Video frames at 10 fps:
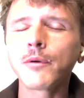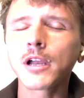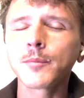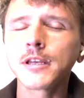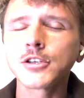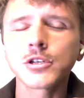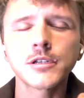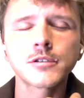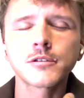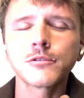recommendation
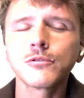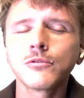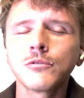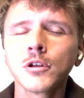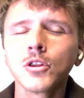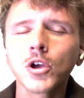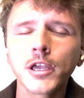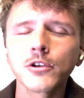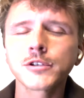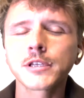is to look at
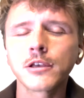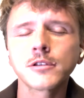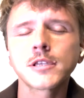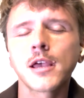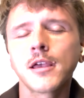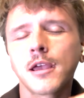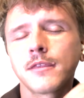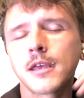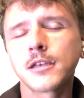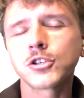your skill set and
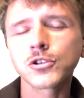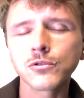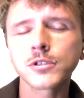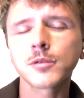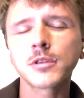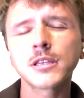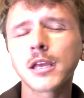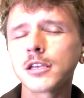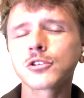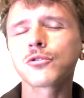then choose something
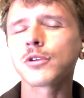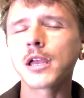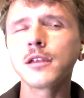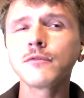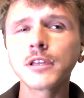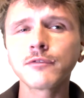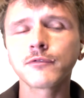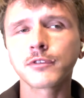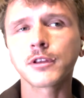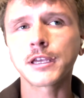that is creatively
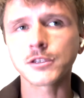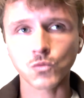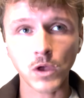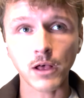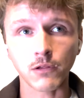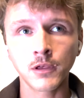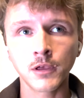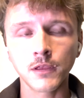fulfilling as well.